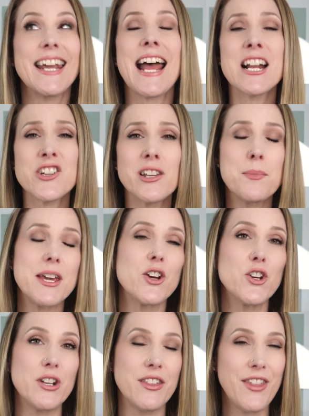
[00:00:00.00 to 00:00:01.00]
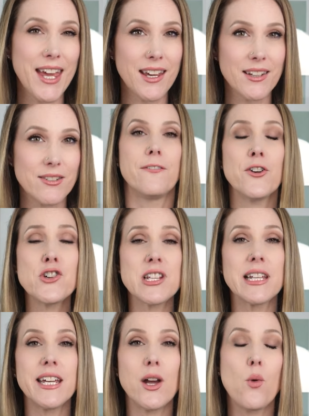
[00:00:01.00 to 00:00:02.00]
can actually be a good thing.
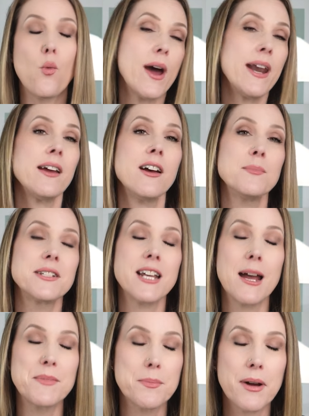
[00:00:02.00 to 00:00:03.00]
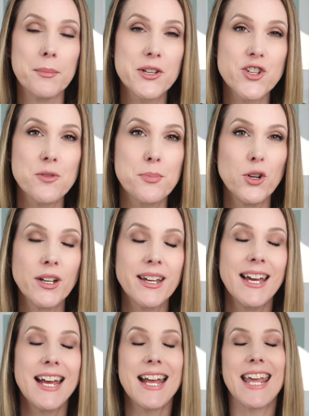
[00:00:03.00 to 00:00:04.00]
Firstly, when it comes time to publish your book,
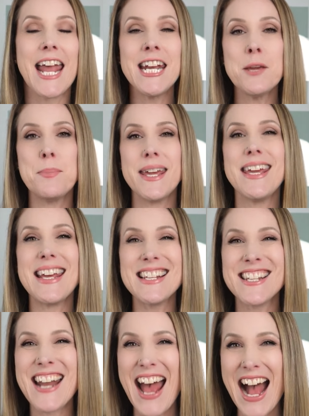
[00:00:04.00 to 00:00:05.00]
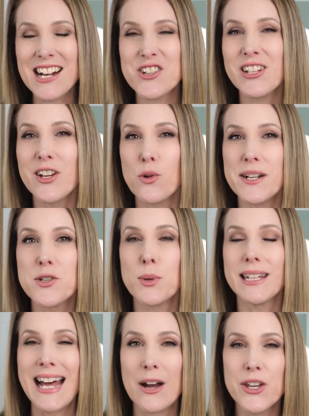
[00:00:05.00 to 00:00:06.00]
KDP isn't actually going to
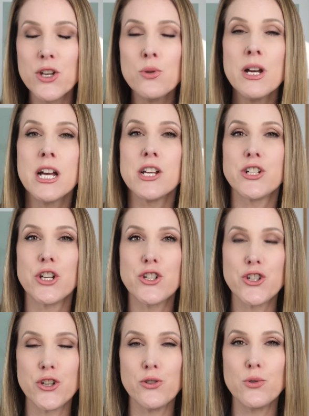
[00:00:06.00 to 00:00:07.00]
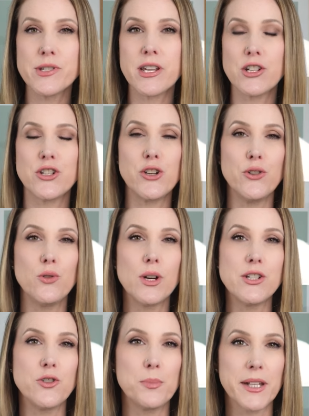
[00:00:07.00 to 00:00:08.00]
allow you to choose 2
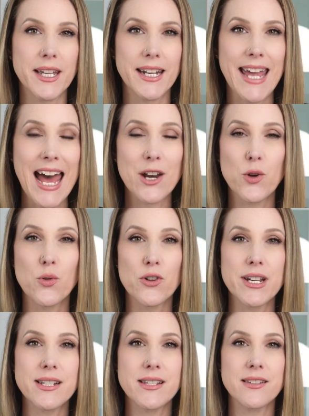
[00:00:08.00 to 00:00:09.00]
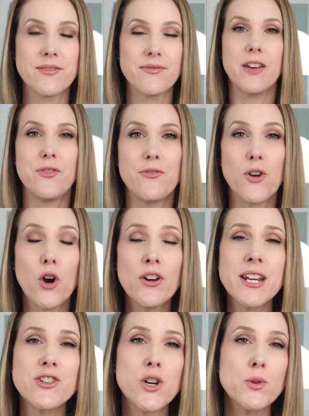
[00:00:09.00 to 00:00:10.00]
duplicate categories. If you've
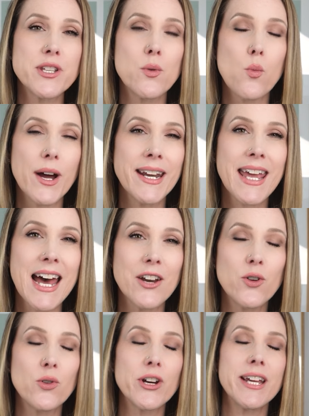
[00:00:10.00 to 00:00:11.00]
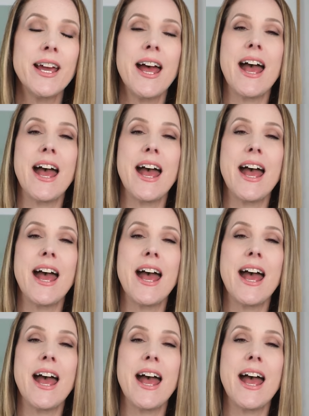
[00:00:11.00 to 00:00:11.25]
already chosen 1 category